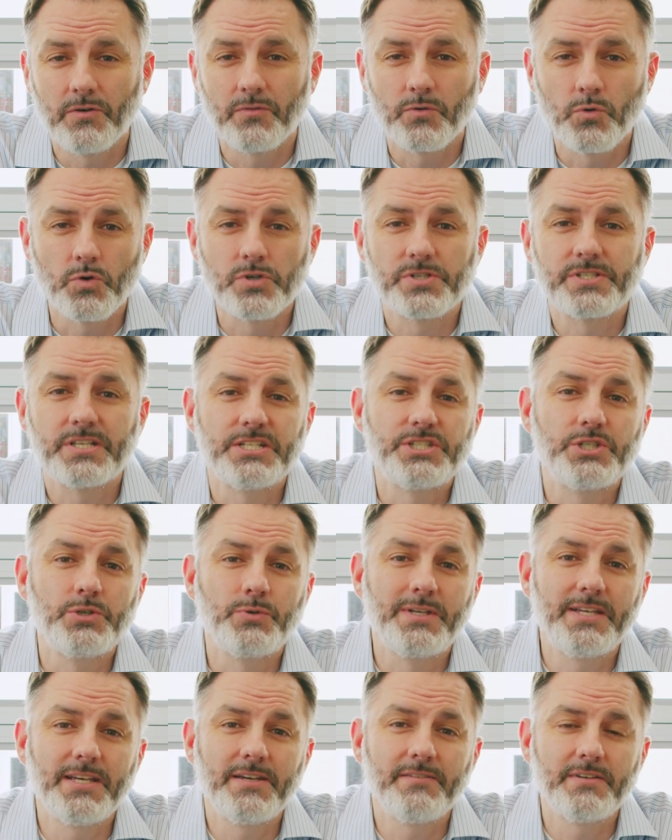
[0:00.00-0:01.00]
of course, that you
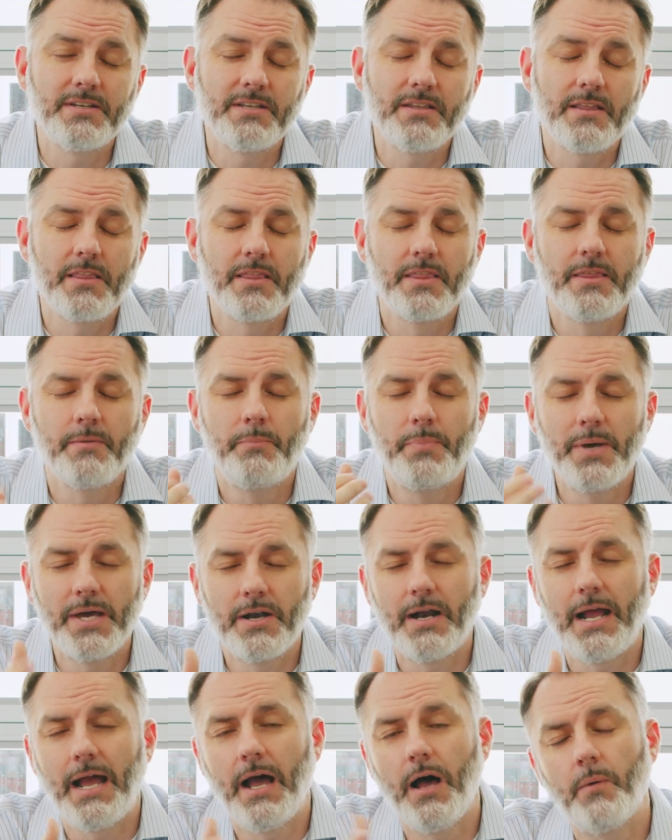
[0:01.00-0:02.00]
give it, the
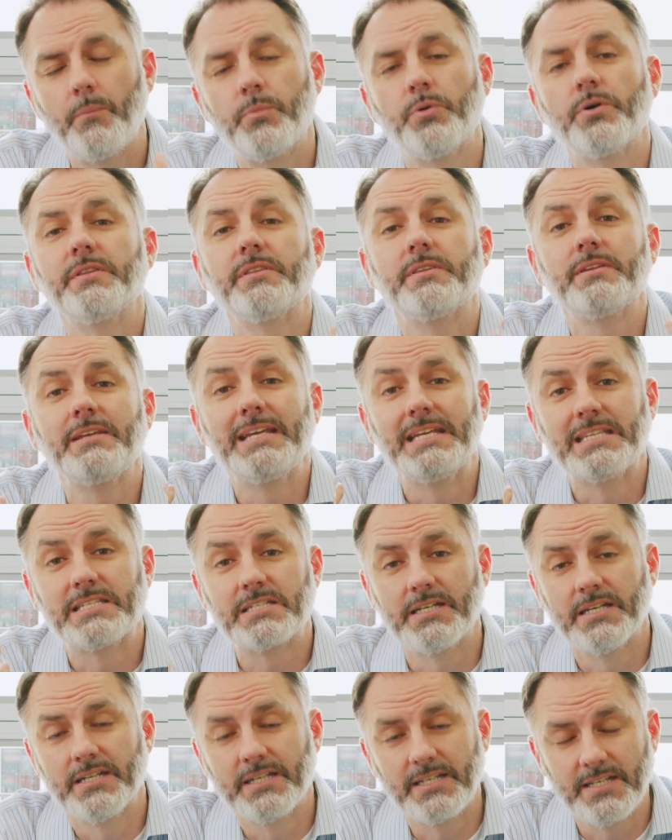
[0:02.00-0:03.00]
better output it's
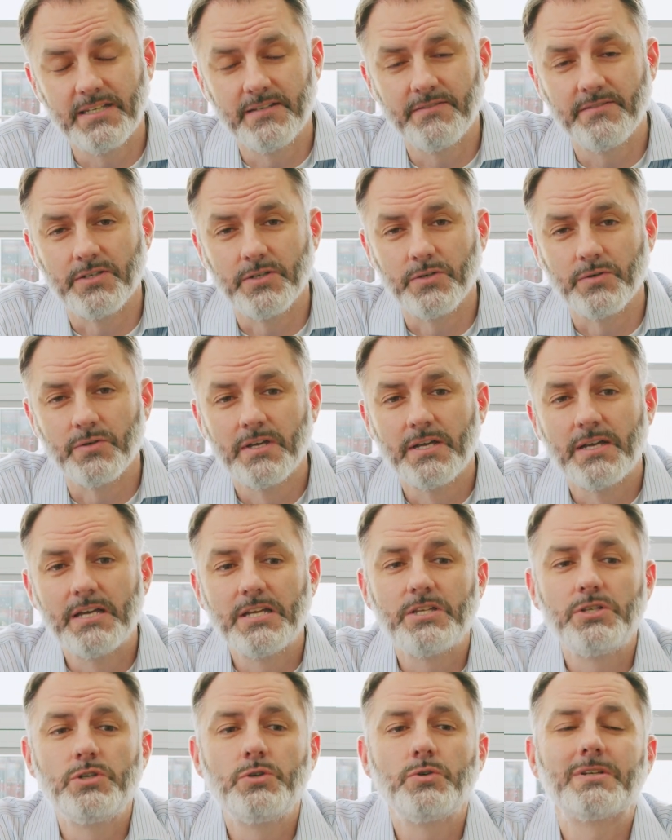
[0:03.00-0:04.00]
going to give you.
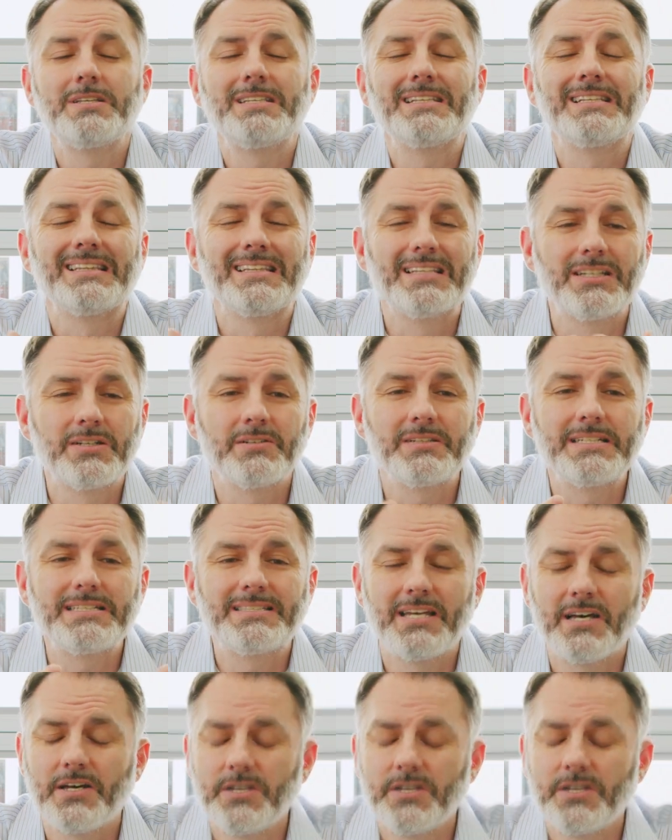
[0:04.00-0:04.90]
You can literally tell